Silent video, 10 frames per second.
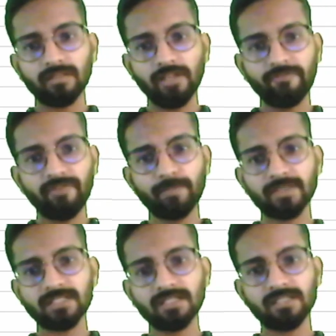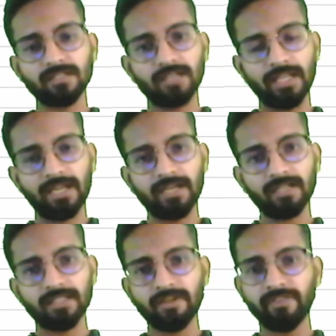if we purchase a
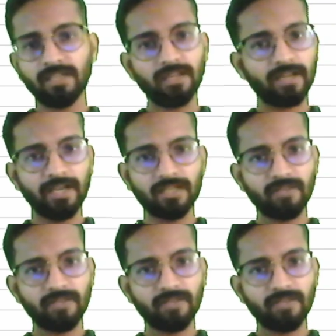land, then we can write